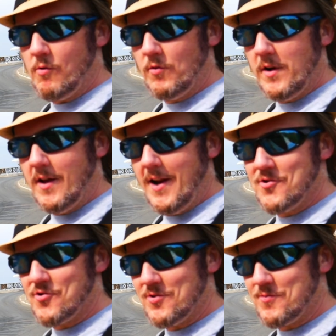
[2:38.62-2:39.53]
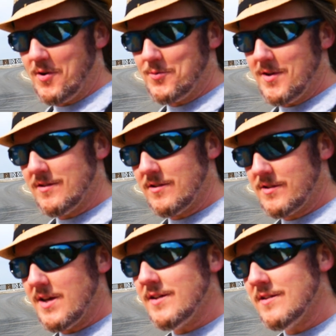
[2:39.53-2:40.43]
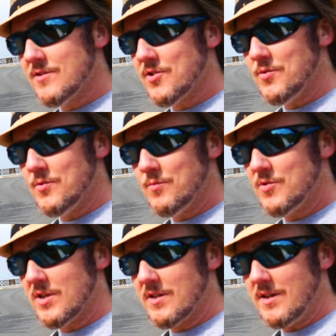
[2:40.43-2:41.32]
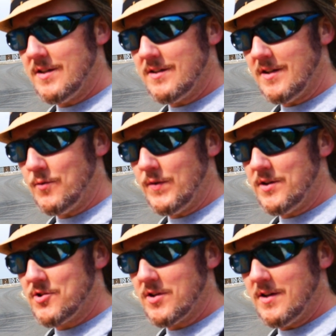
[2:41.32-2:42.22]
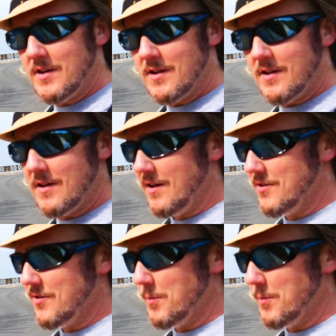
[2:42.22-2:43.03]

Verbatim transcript: on the little entrance road now, just getting into Sissi, the little village. And